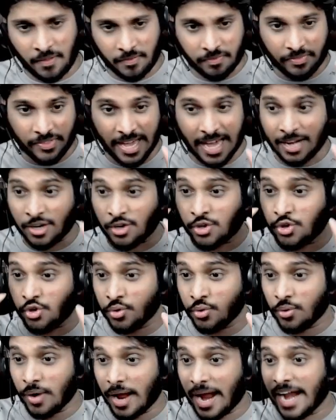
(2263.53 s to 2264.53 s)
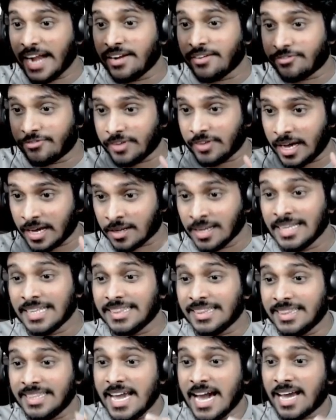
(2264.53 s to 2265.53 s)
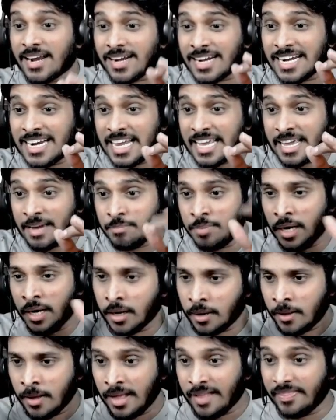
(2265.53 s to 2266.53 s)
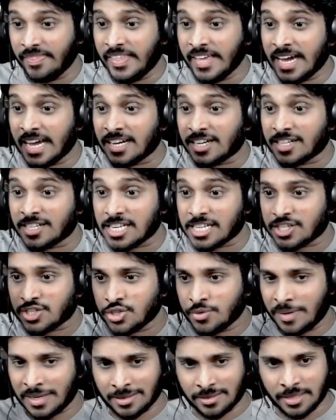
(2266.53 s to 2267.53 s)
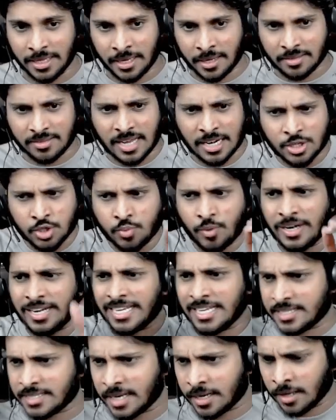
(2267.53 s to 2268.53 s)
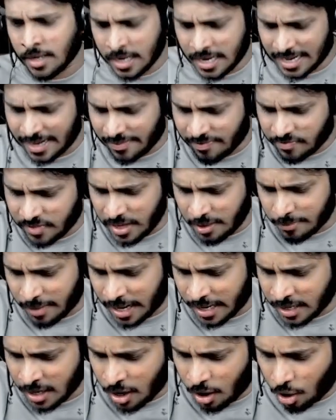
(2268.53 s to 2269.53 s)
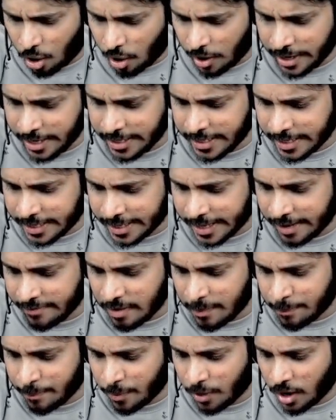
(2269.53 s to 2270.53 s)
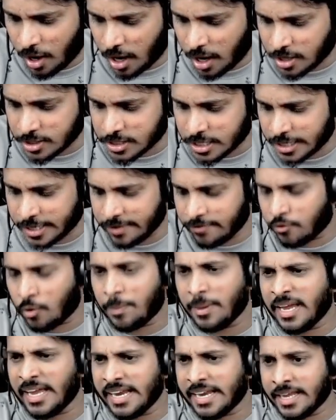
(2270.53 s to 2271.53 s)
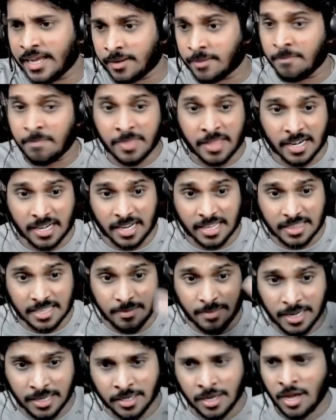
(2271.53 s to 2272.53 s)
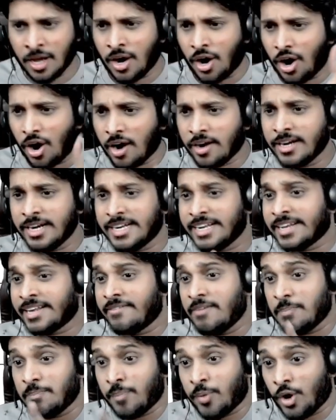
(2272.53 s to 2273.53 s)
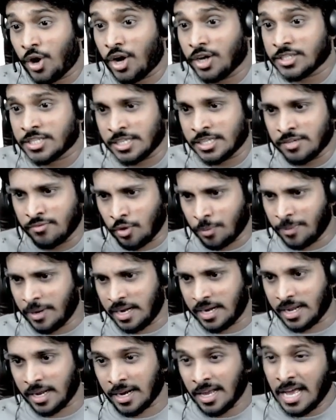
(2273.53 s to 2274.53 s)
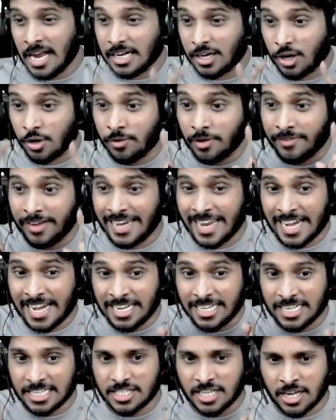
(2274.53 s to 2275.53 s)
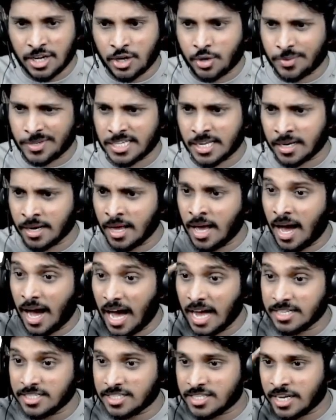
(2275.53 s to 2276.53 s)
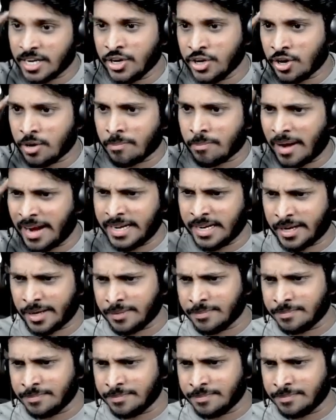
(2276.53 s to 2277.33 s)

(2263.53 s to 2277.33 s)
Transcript: They are true and fair. They are reliable. They are trustworthy. That's what he said. Nothing but auditor gave a positive opinion. Nothing but auditor gave a positive opinion. Now a very interesting question. Answer in your mind.